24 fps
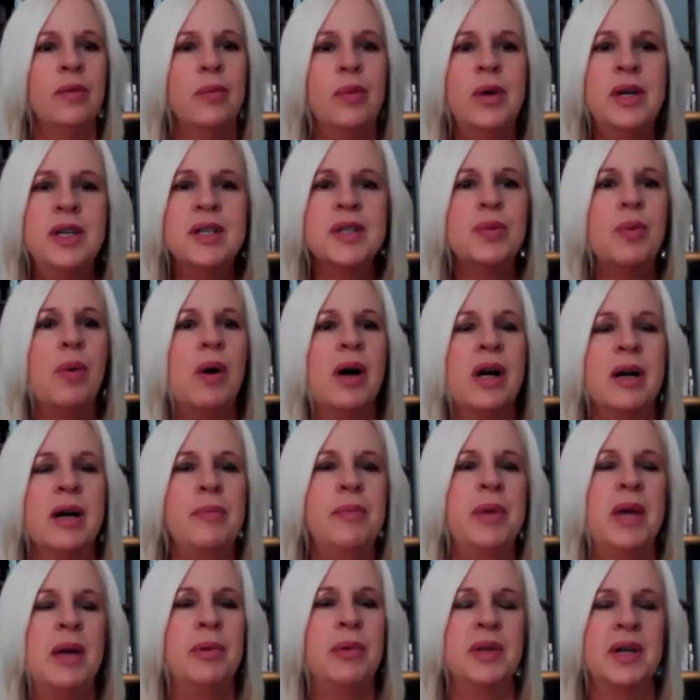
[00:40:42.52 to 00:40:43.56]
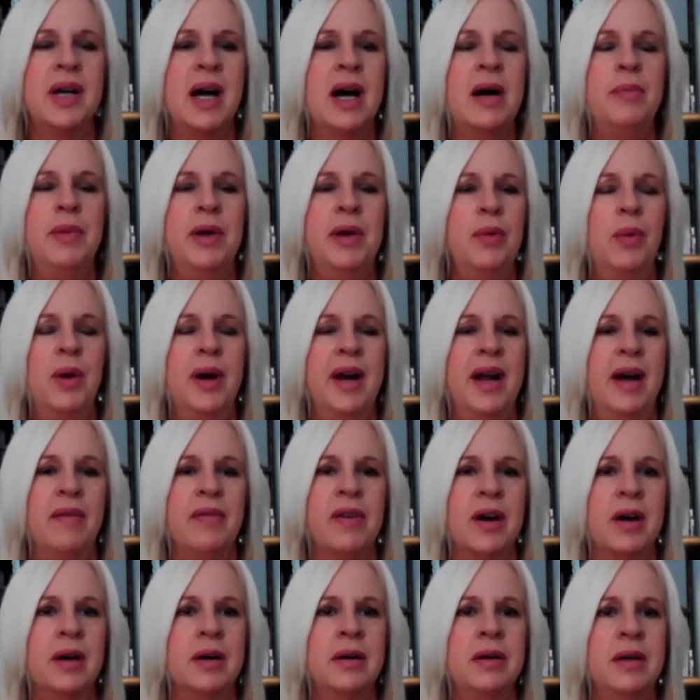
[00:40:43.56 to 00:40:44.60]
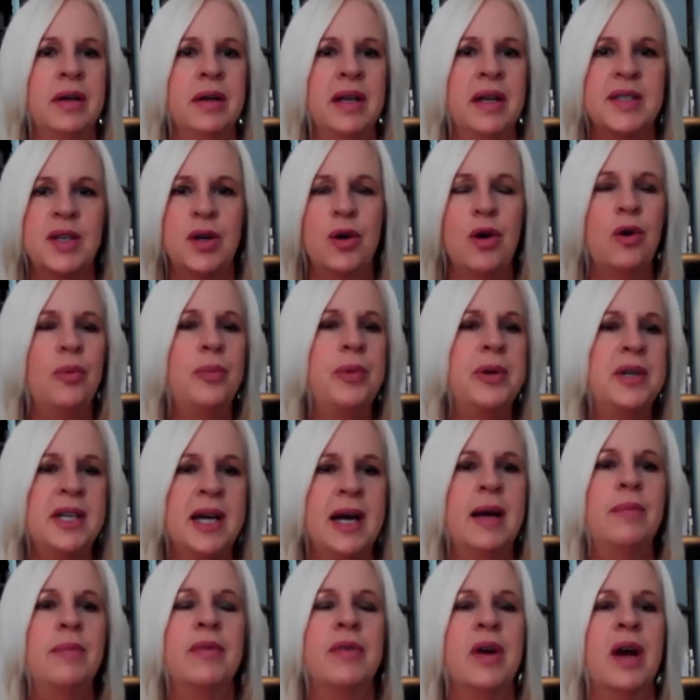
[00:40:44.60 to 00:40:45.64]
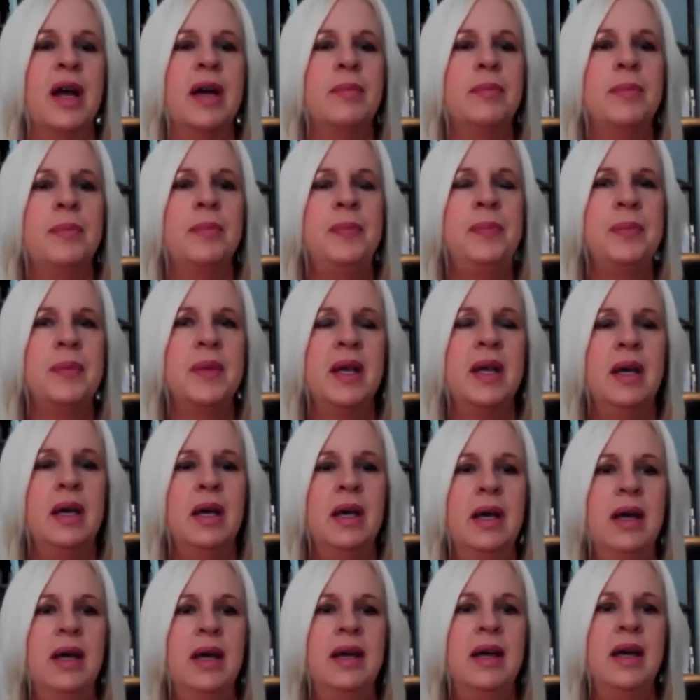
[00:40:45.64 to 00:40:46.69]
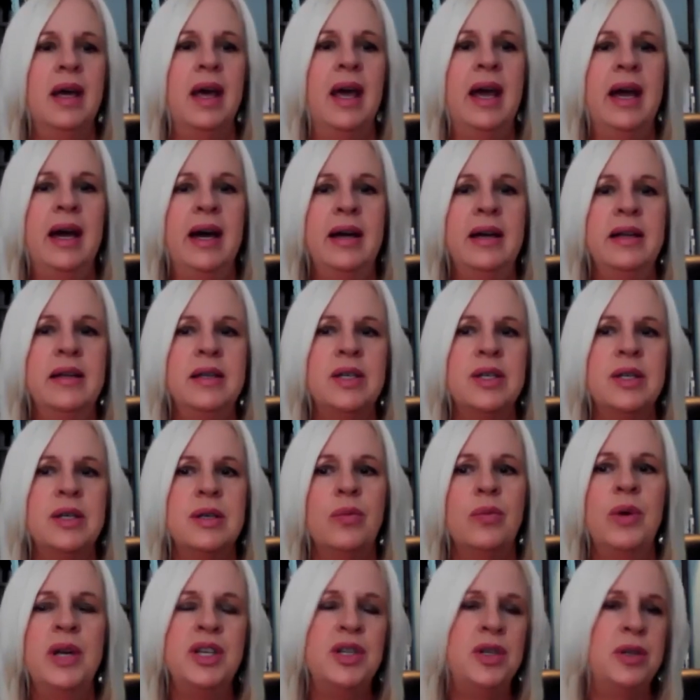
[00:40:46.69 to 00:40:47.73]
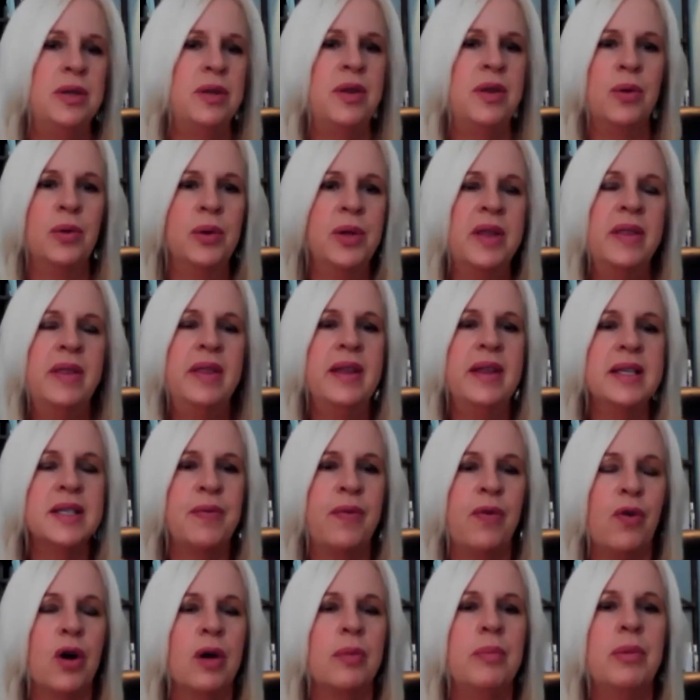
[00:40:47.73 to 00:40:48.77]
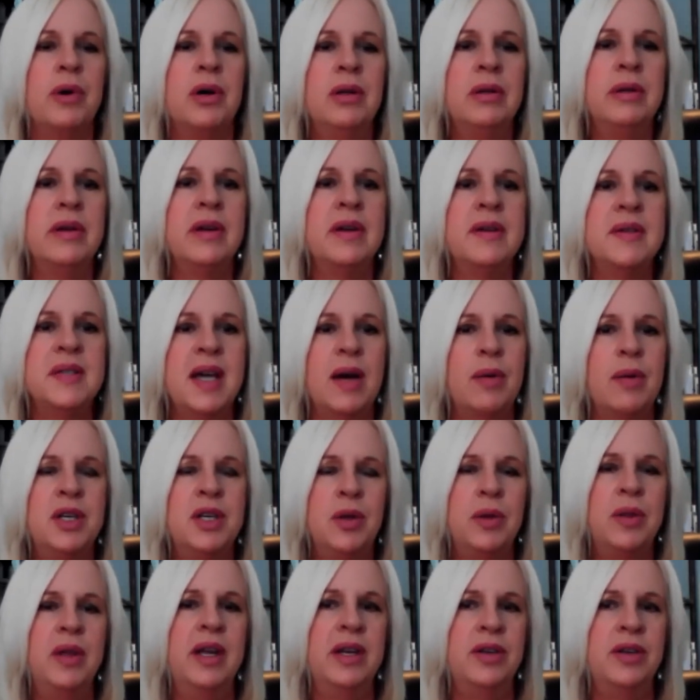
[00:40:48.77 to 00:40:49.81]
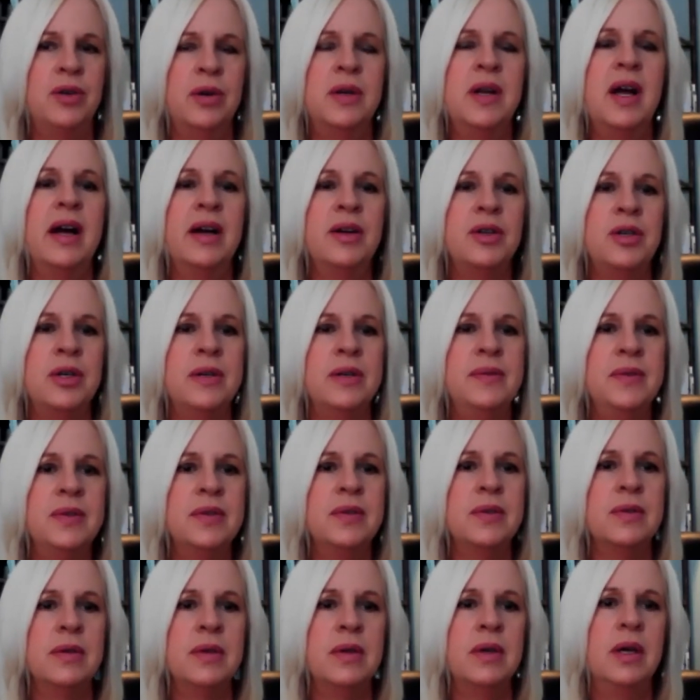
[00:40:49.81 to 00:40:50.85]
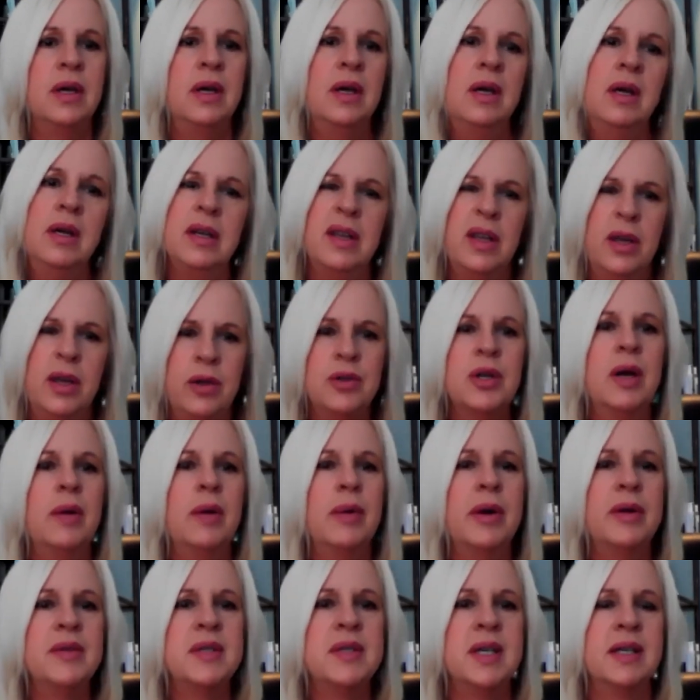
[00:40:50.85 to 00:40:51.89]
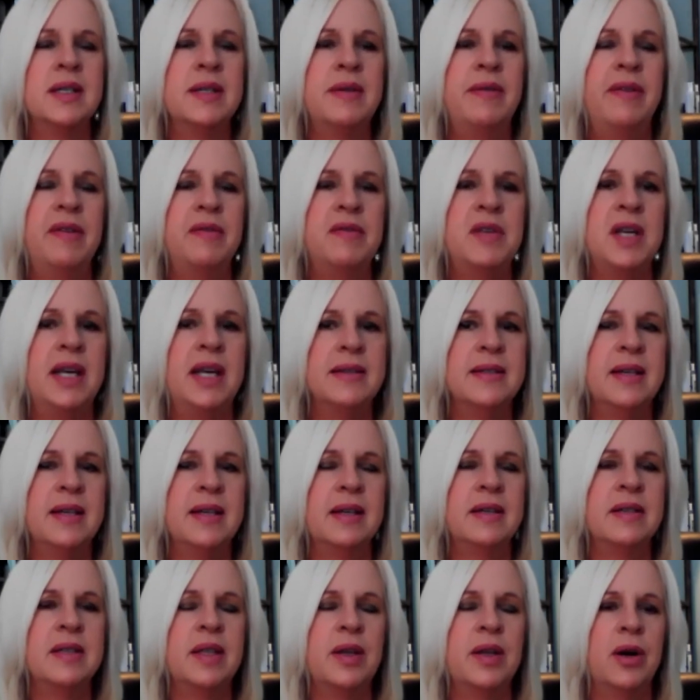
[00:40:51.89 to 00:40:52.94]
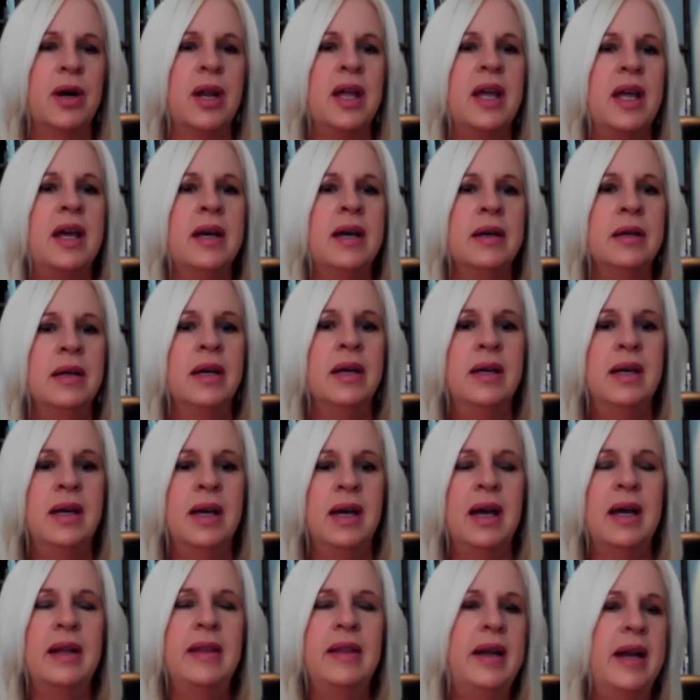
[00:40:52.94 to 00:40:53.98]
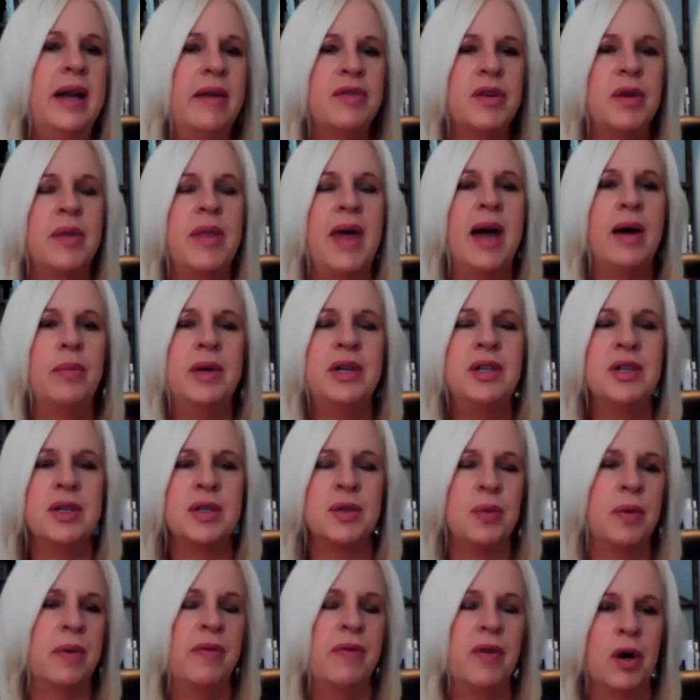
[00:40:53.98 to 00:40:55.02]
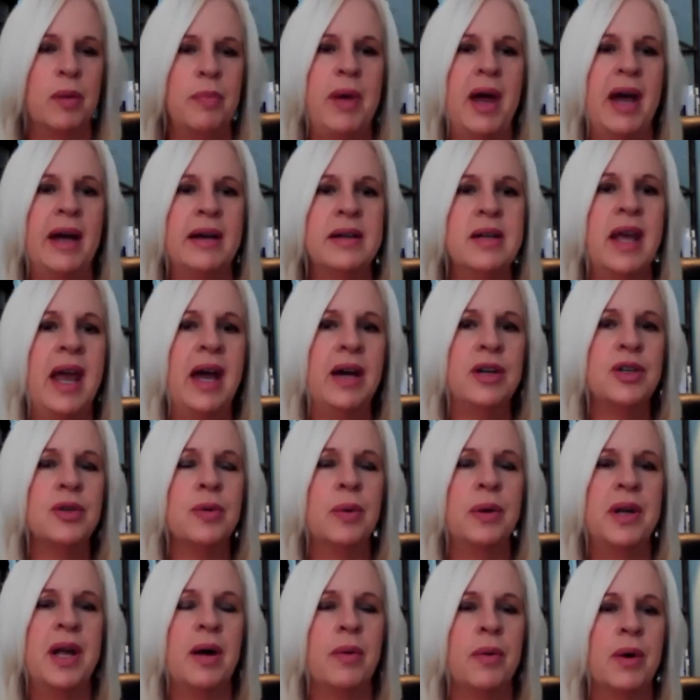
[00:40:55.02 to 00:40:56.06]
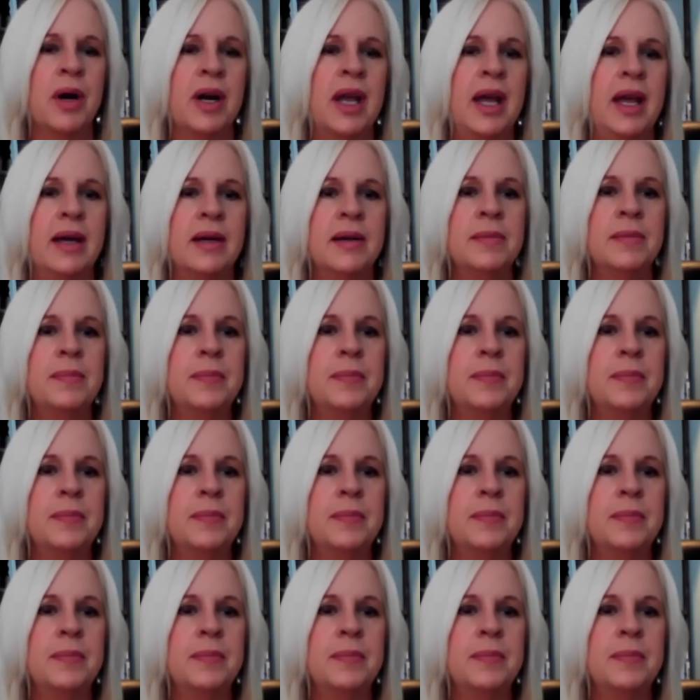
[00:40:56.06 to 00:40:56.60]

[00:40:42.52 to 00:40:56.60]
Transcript: We just welcome people to come in whenever. It's an open time frame. And we do, the only thing that's formal is that we do the introductions, usually around 6.15, 6.30. And then after that, we just revert back to casual networking.